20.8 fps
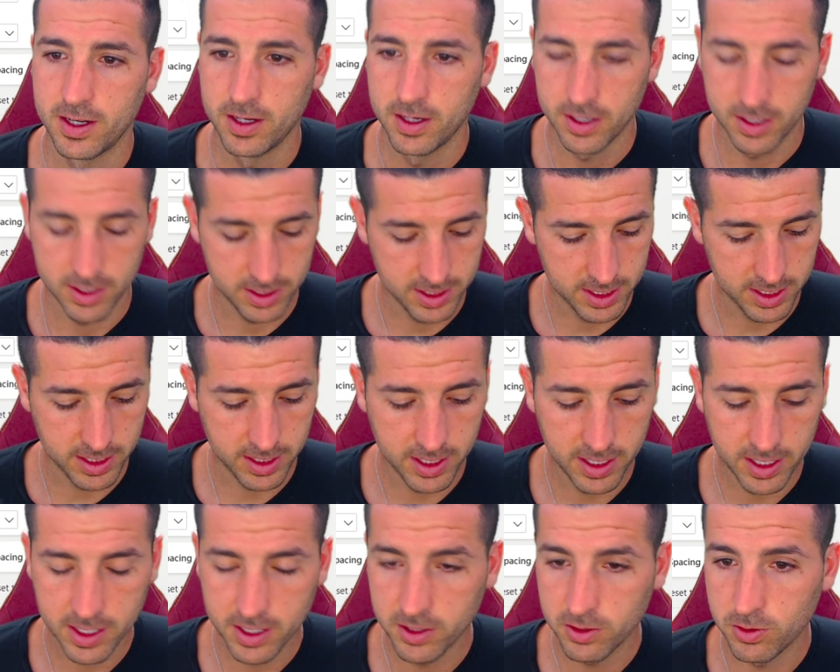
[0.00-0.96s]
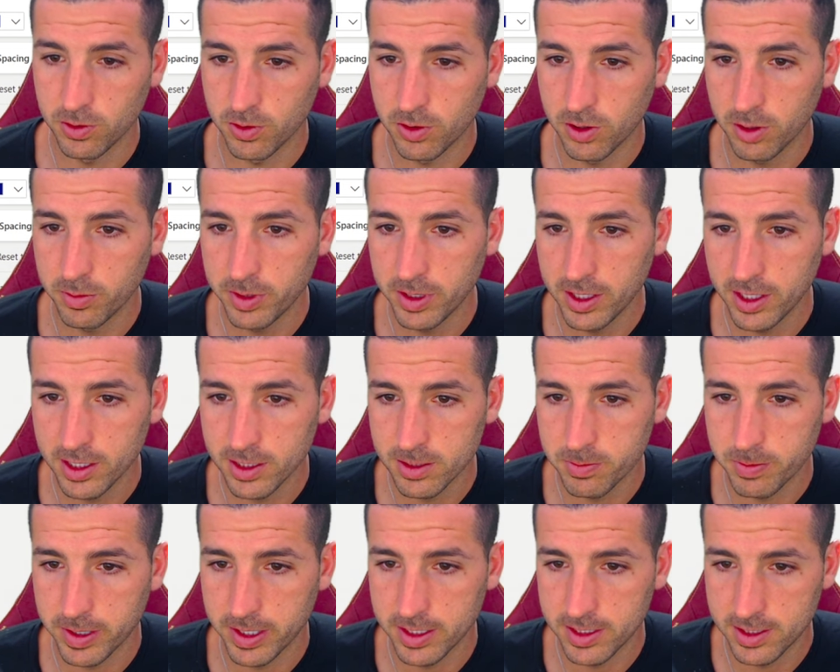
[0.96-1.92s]
Then I need to copy
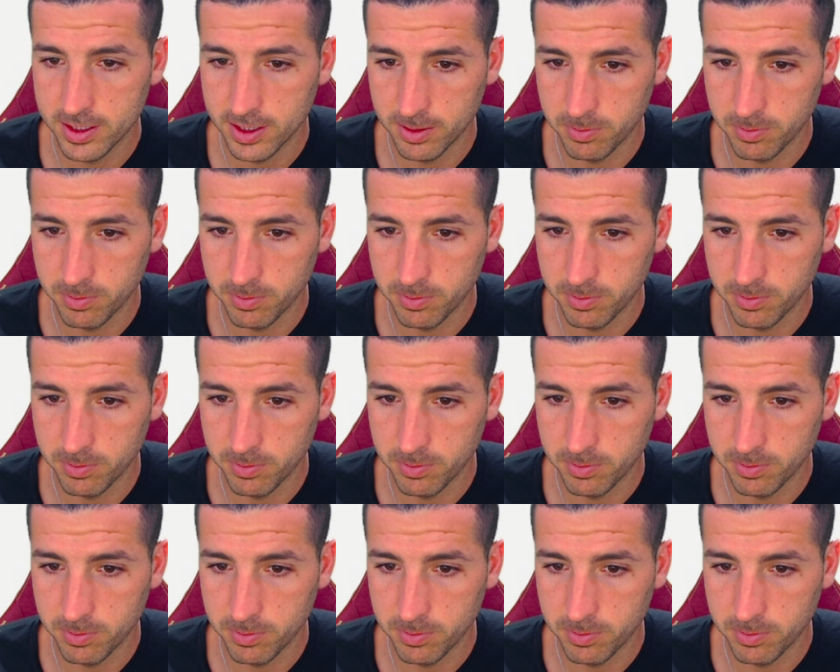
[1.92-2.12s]
this, paste it